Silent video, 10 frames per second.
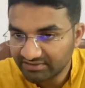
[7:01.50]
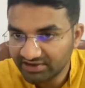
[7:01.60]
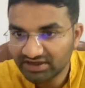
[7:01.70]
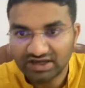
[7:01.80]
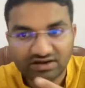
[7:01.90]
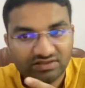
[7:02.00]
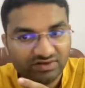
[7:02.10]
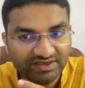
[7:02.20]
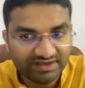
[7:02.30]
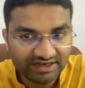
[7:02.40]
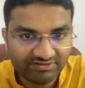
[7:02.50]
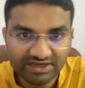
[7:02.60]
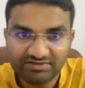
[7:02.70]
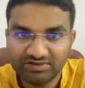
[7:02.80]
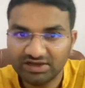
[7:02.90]
figure, 3
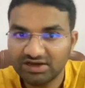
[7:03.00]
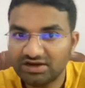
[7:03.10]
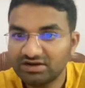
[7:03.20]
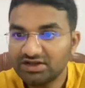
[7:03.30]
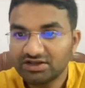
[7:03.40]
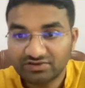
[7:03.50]
significant figure.